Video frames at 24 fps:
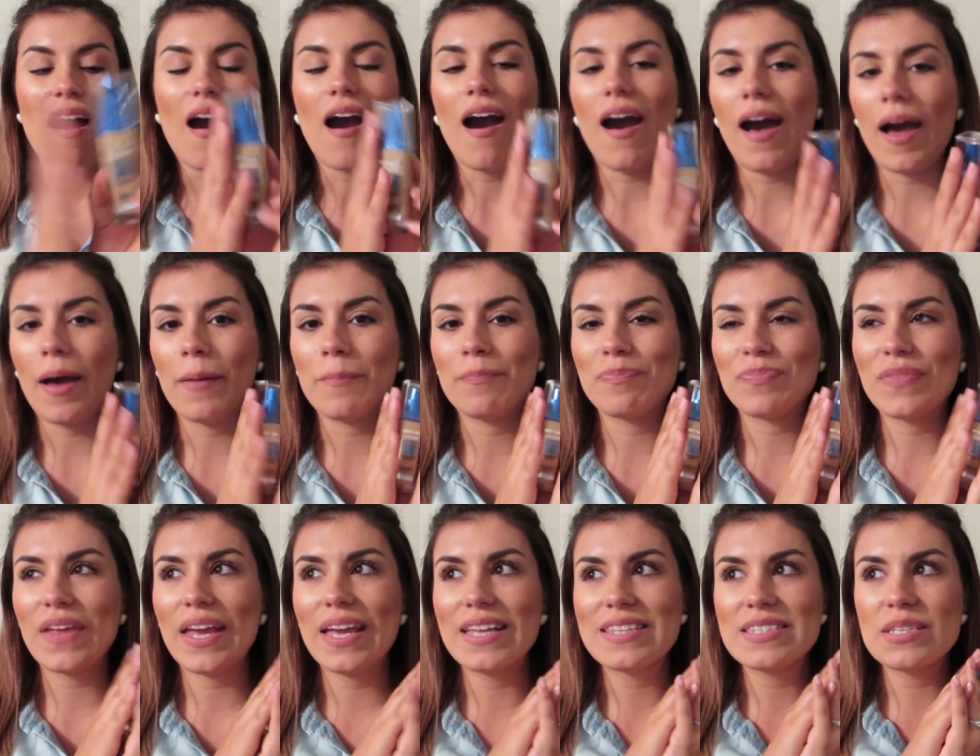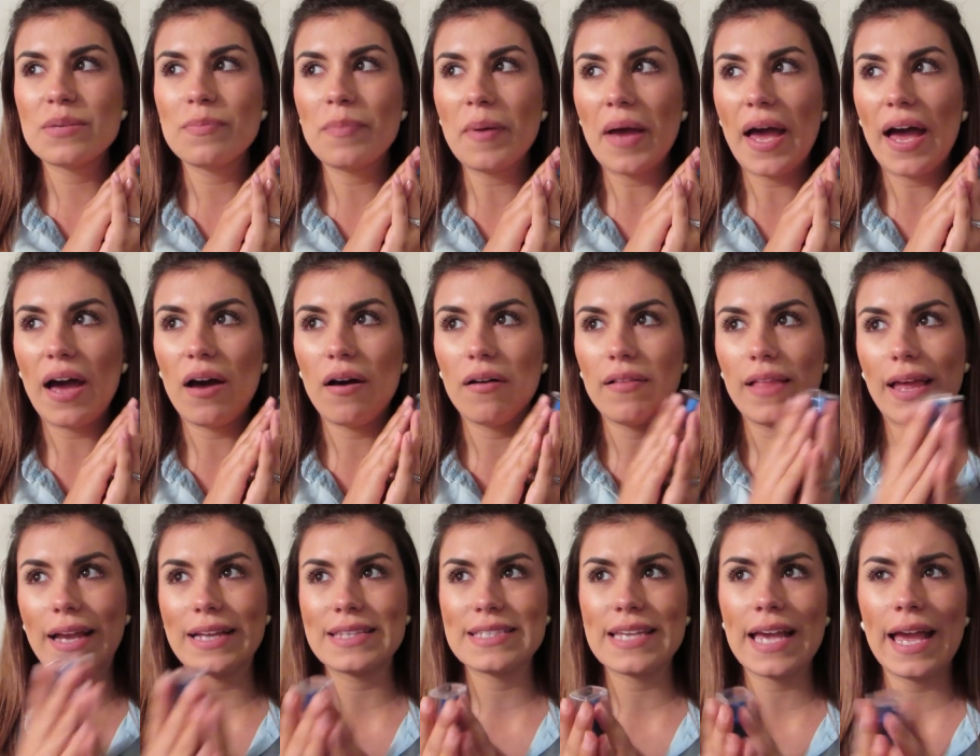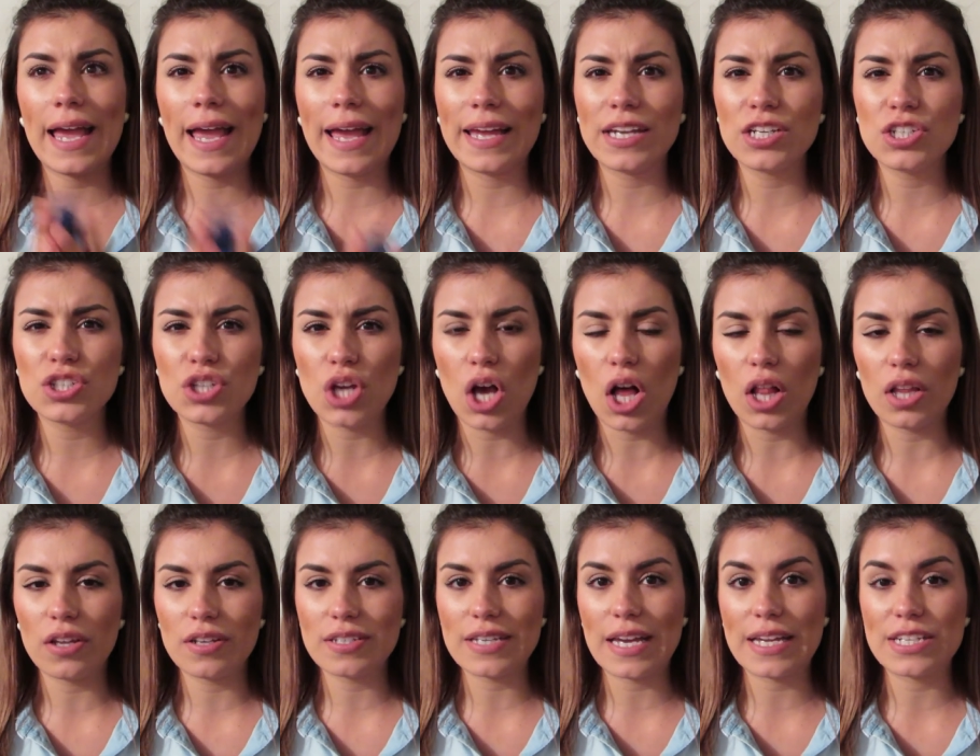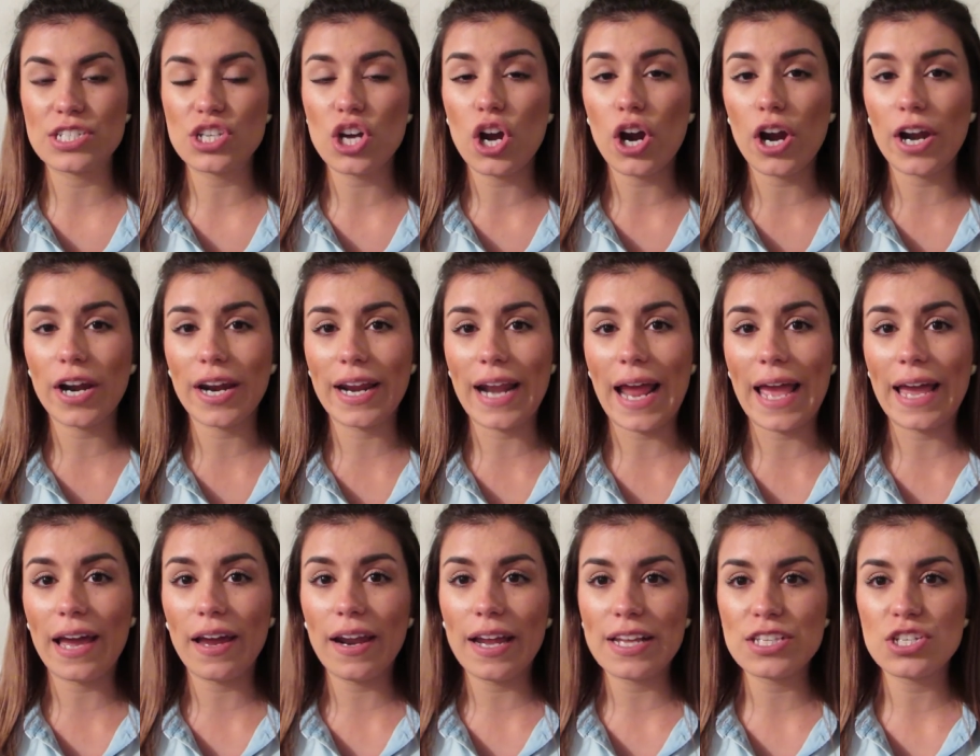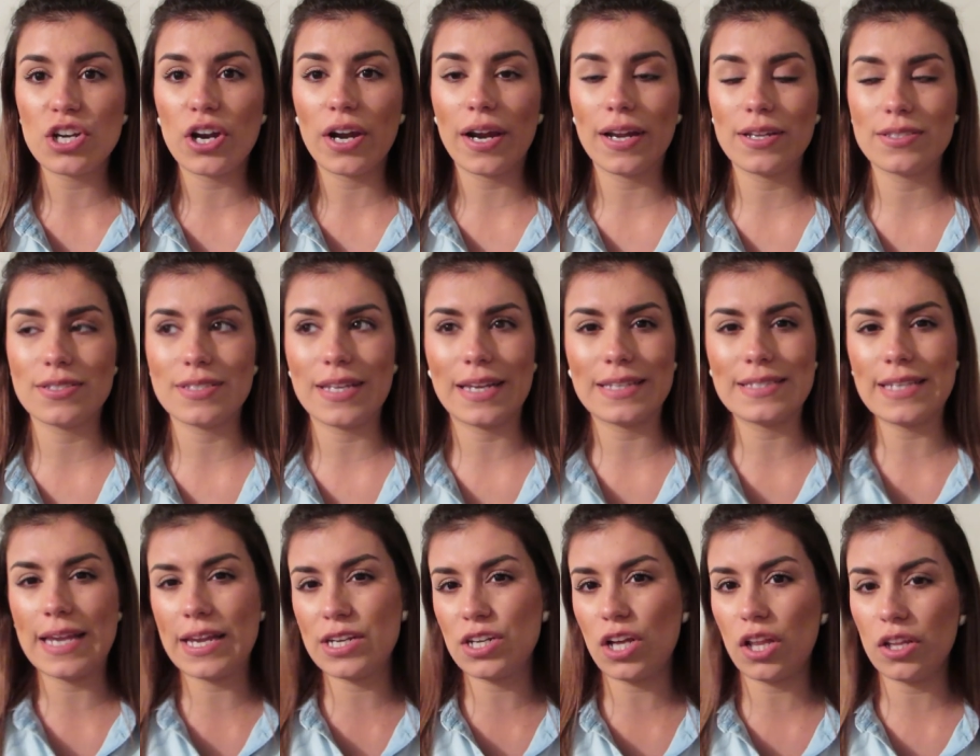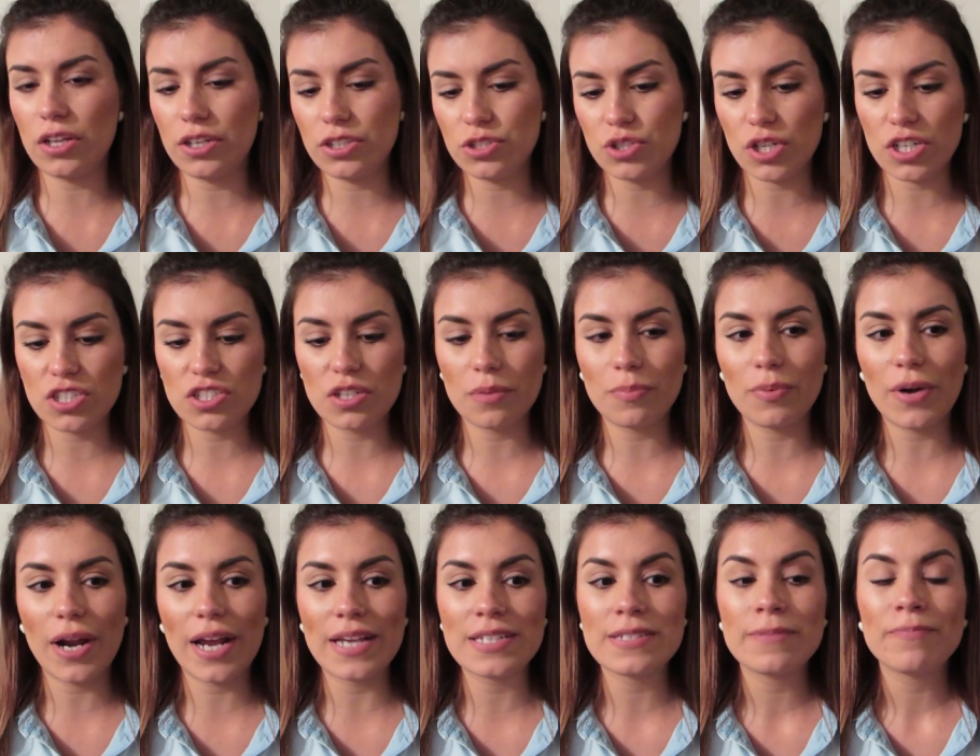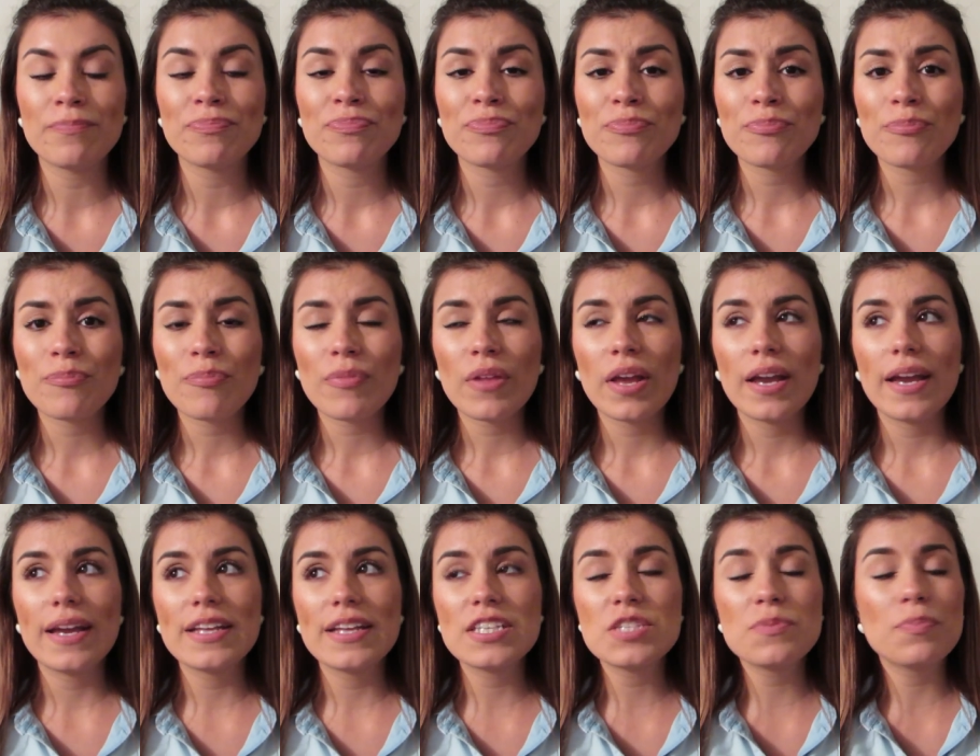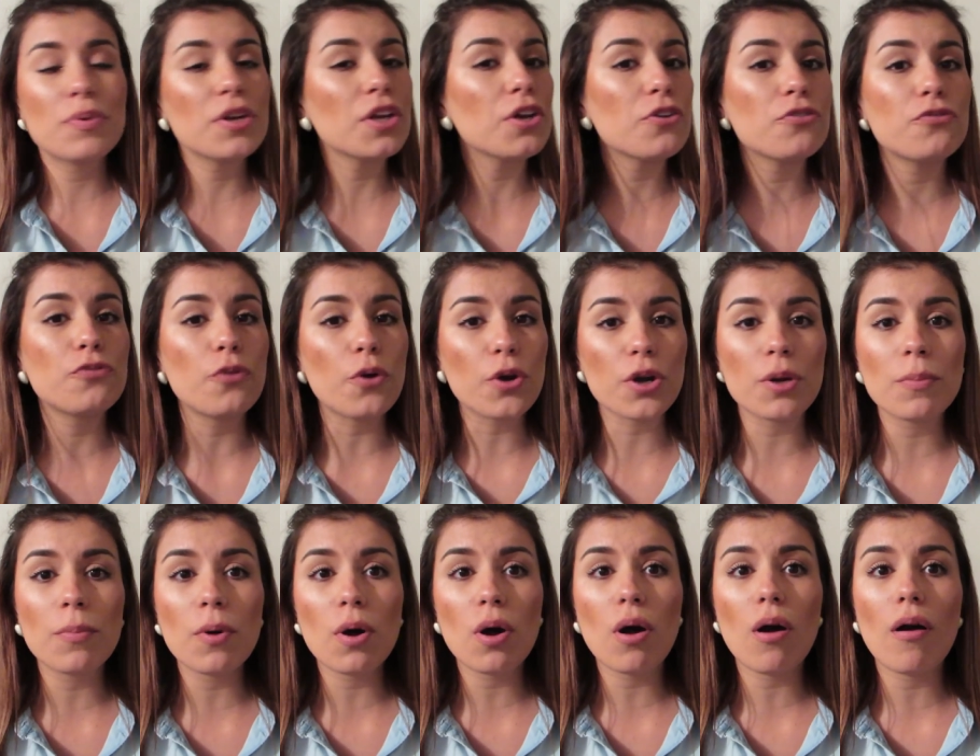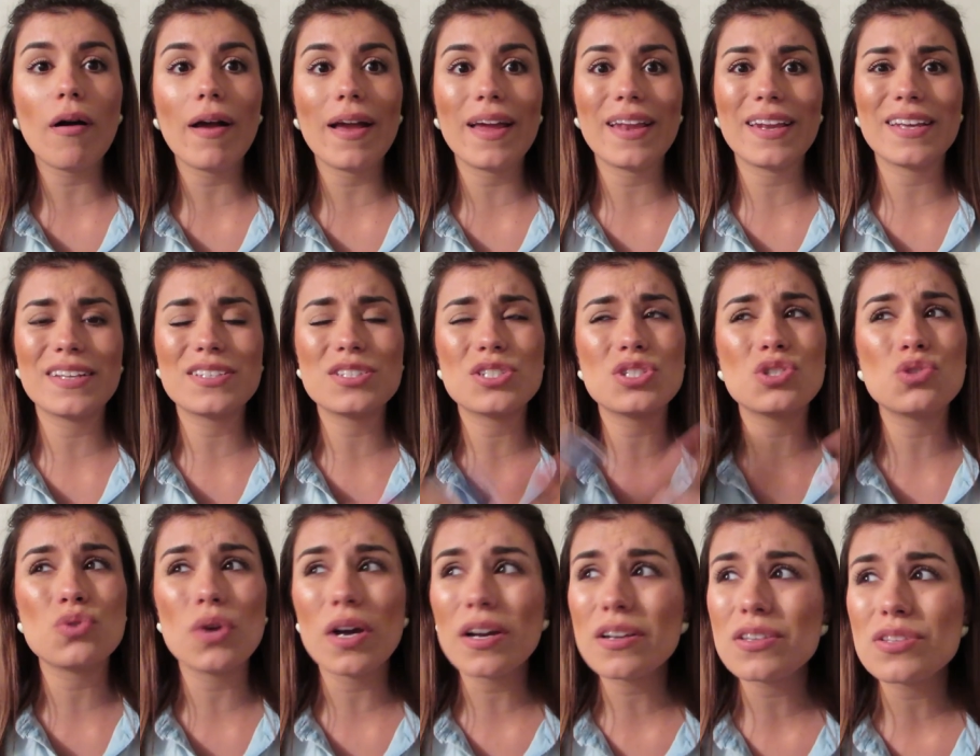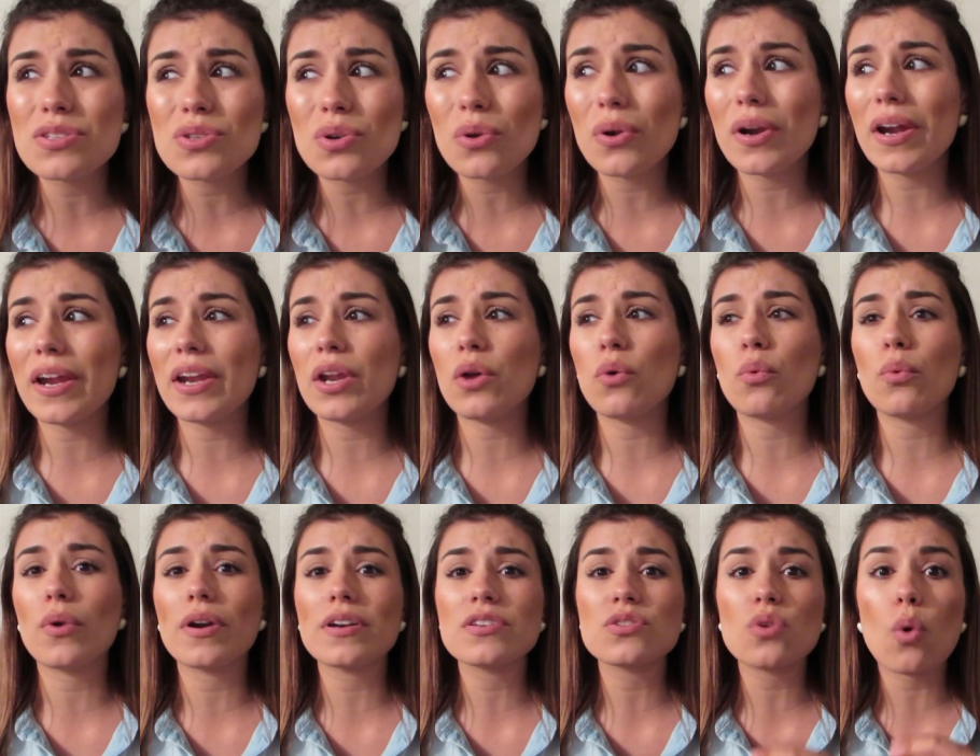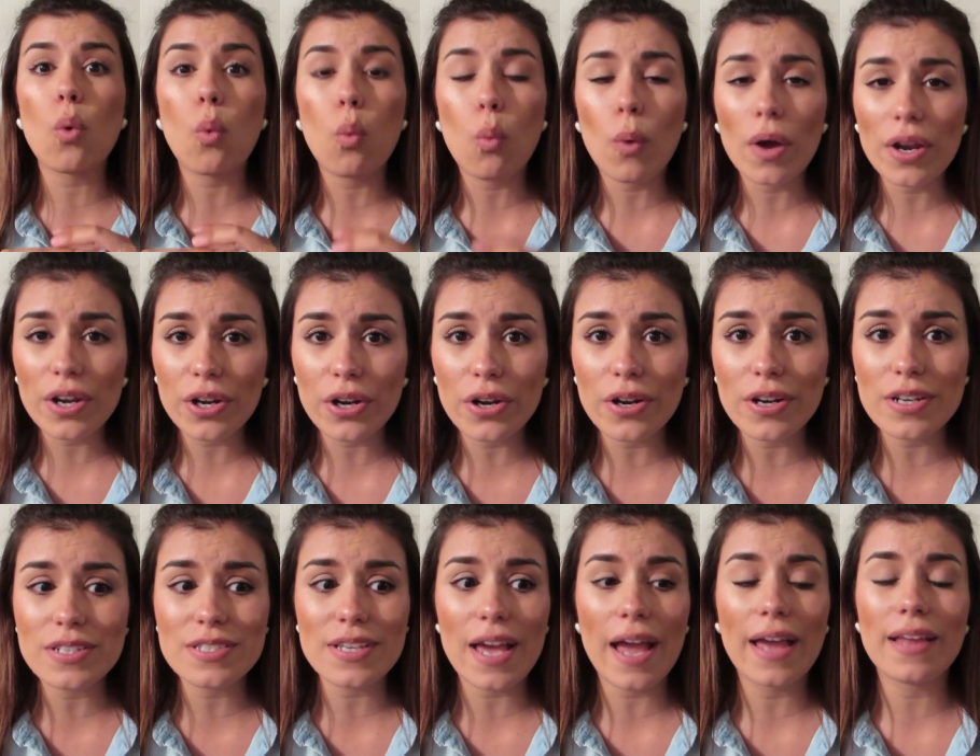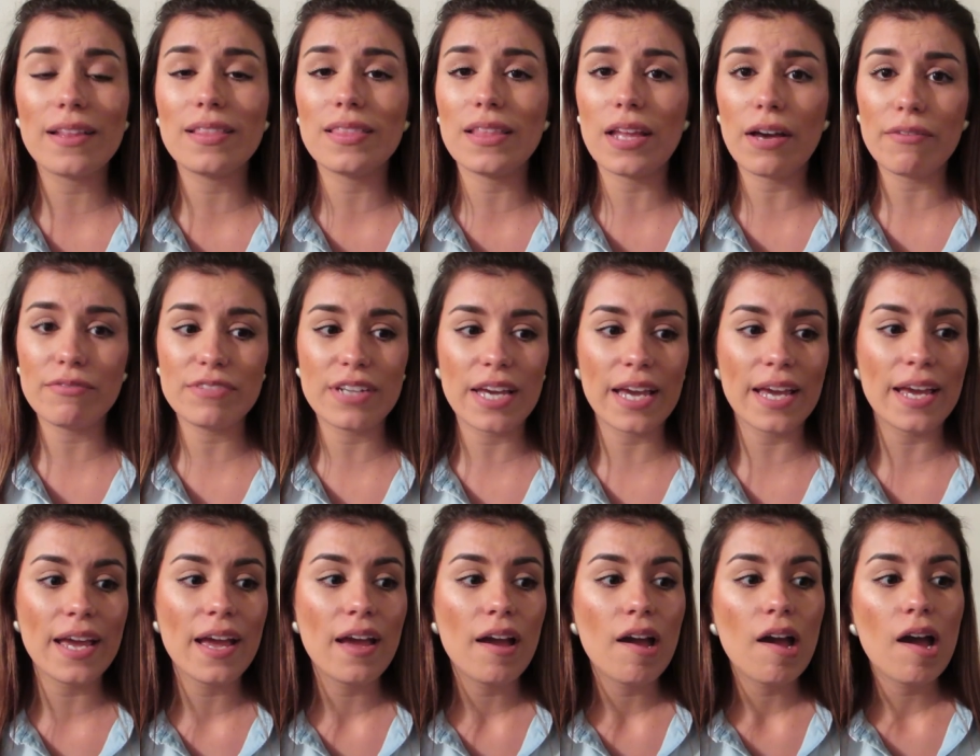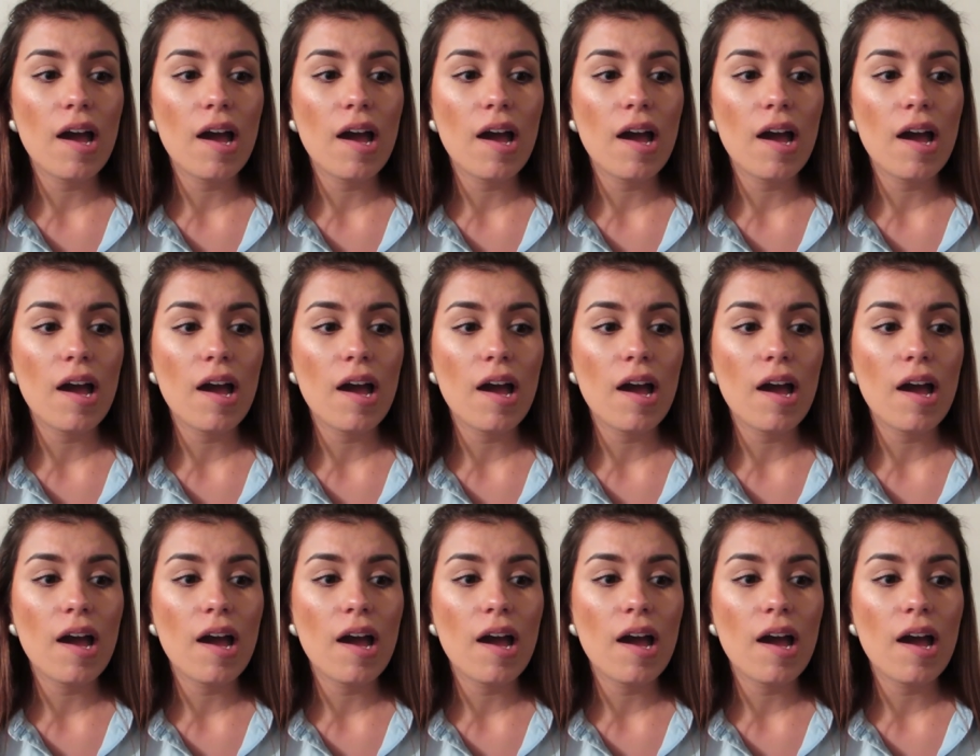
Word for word: Um, it's about like $10 at Target. I got at Target, so it's like $10 drugstore price. It's pretty affordable and it's drugstore and it works wonders. I loved it.